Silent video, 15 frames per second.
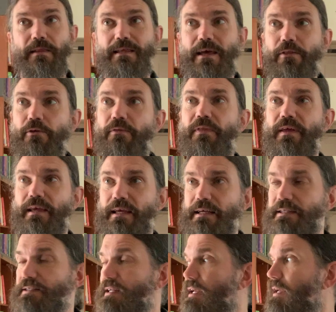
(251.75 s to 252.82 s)
The other thing
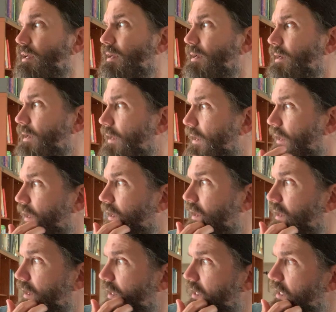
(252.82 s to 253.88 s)
is,
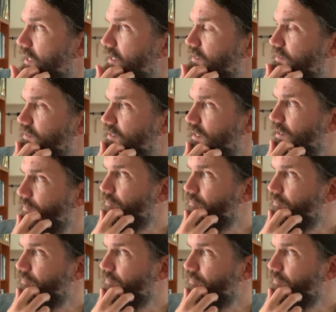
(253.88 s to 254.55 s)
it's